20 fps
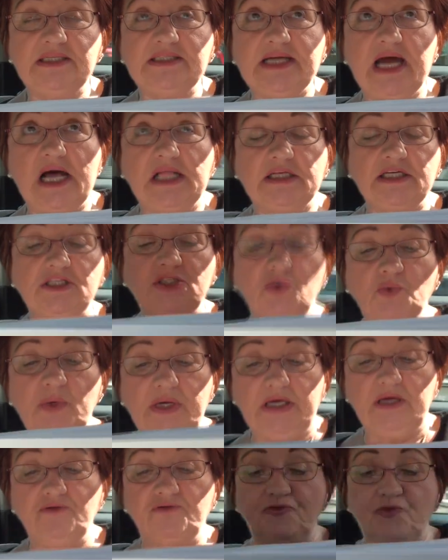Dolly
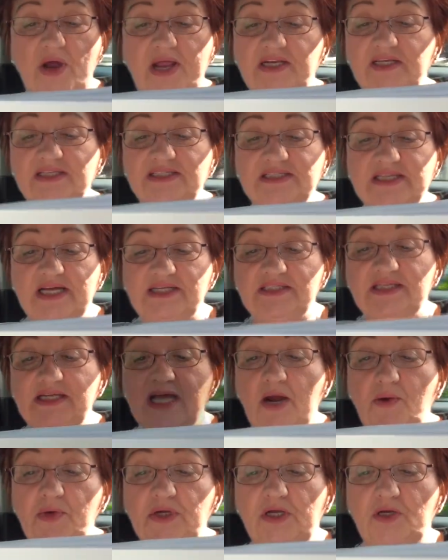Sweet, friend and
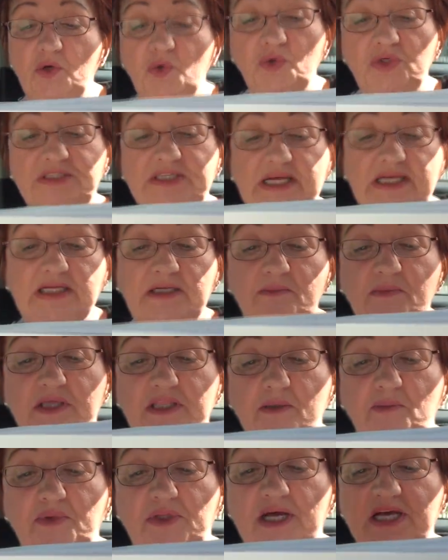centenarian who deeded
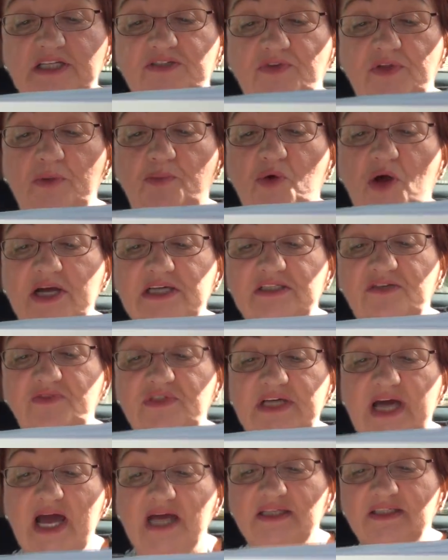me the place for the price
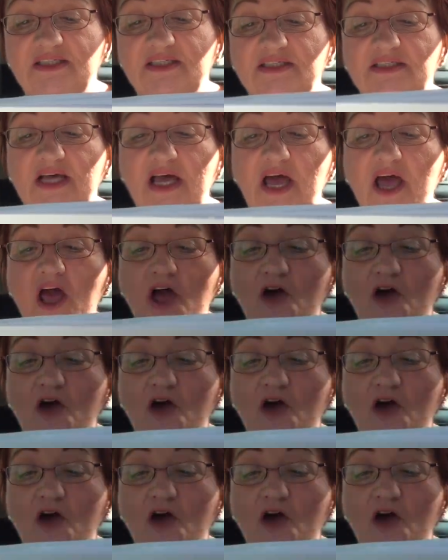of taxes,